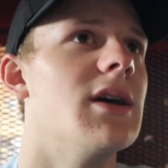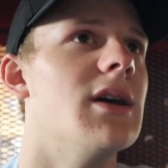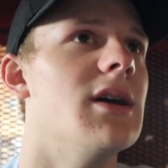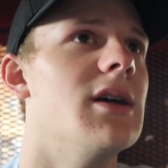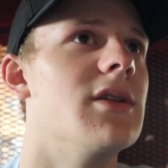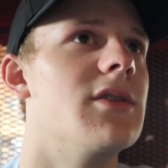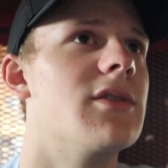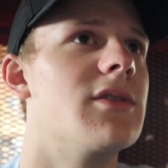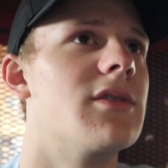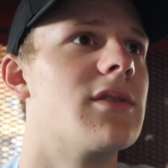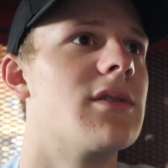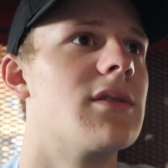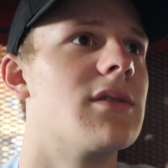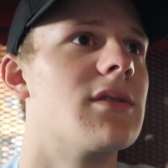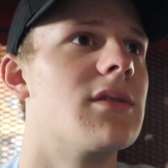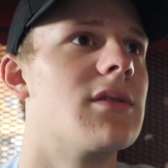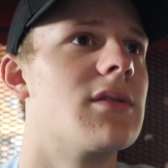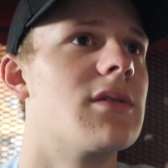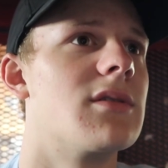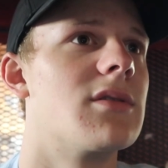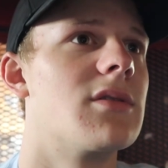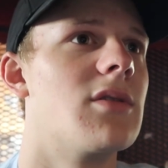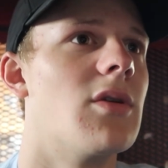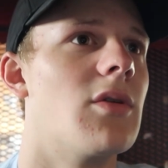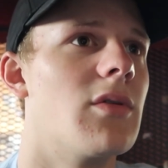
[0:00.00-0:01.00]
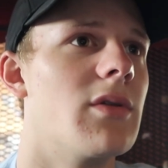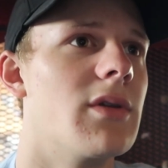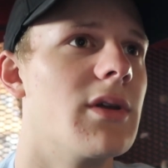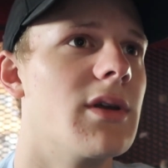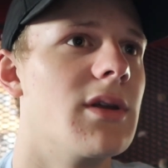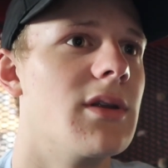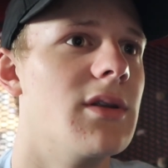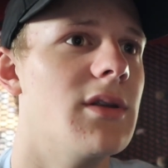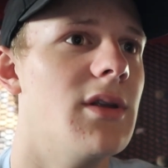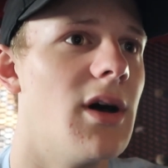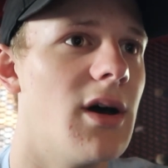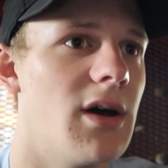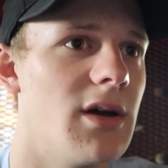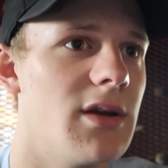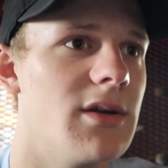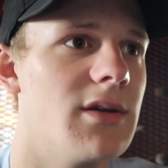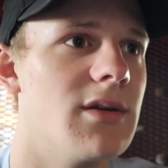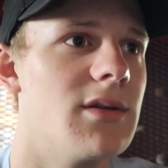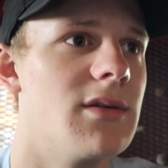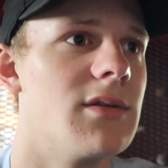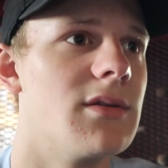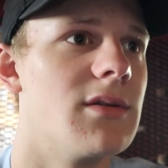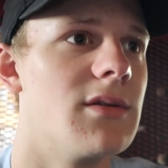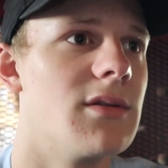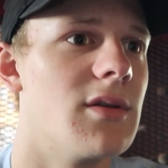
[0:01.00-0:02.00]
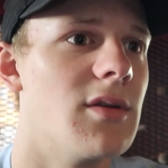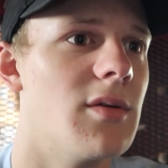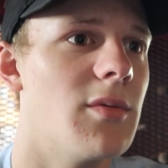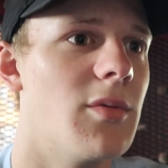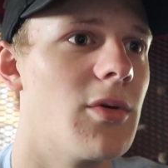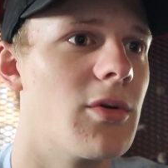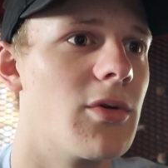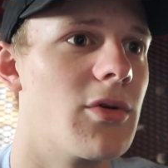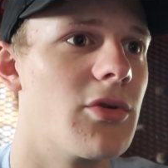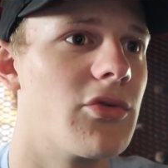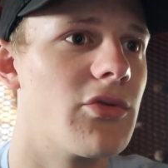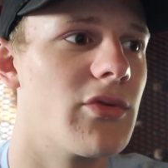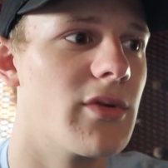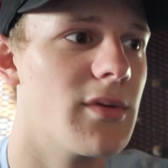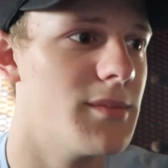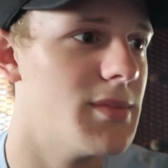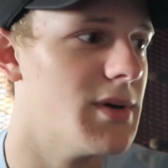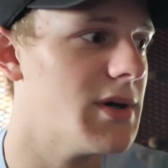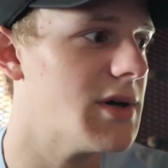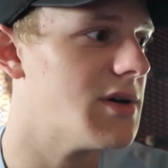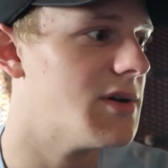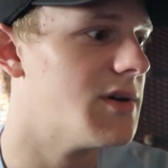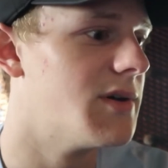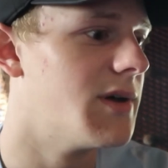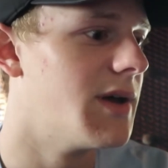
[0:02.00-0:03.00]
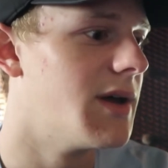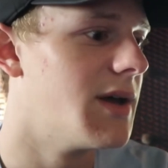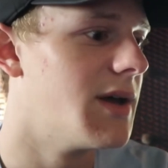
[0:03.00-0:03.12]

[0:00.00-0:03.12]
It's totally done. The motor's rebuilt